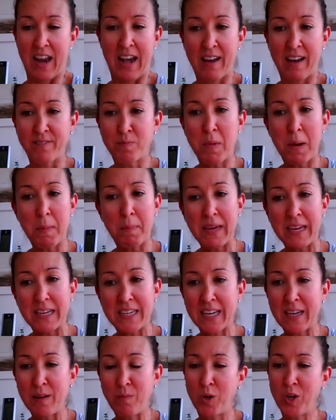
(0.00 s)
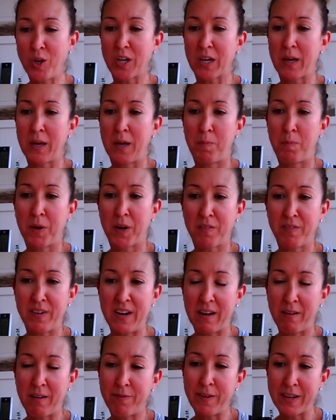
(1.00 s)
love my PT work, but I've
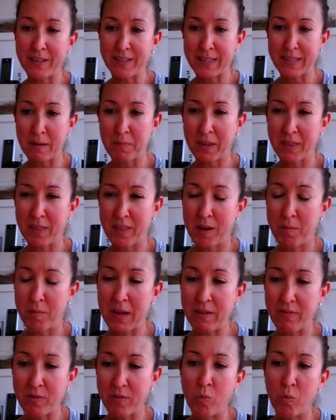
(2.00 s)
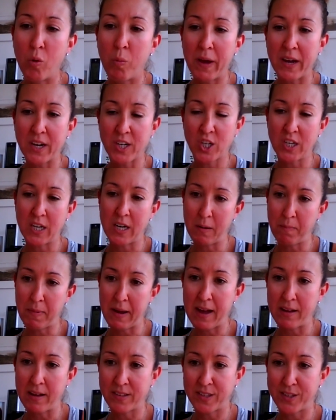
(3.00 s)
now found something that I'm even more passionate
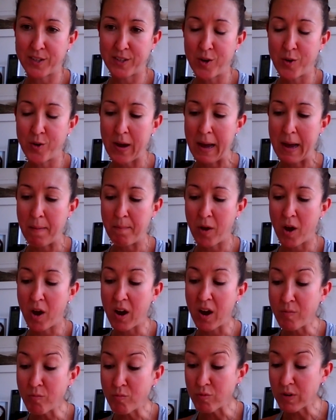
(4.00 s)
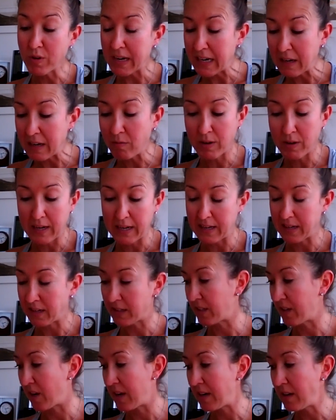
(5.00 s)
about. So I'm really, really
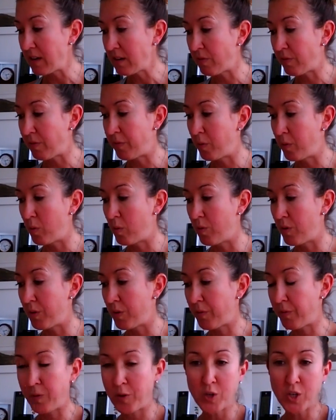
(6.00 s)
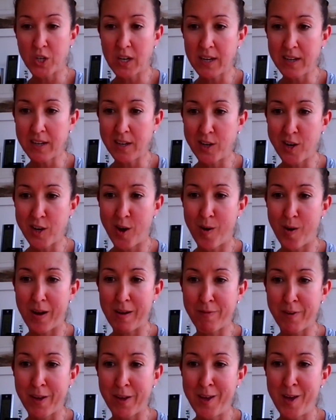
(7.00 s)
excited for the future.
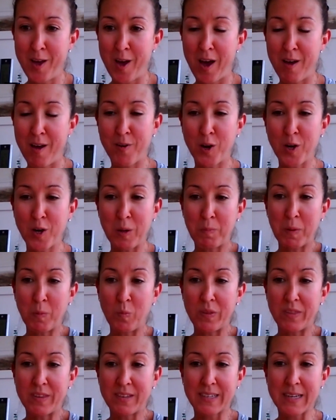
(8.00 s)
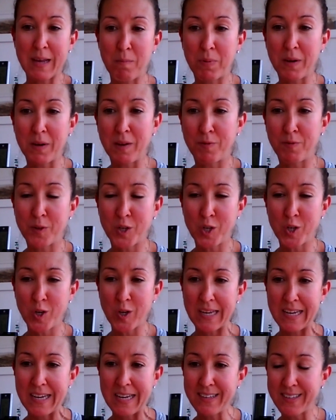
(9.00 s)
I've only been with this company for 2
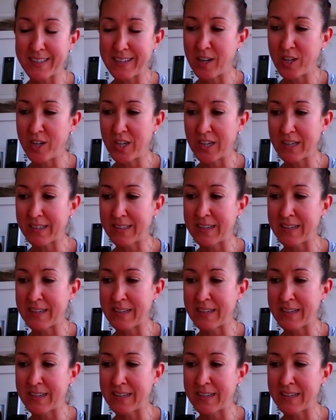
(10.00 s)
years, and I'm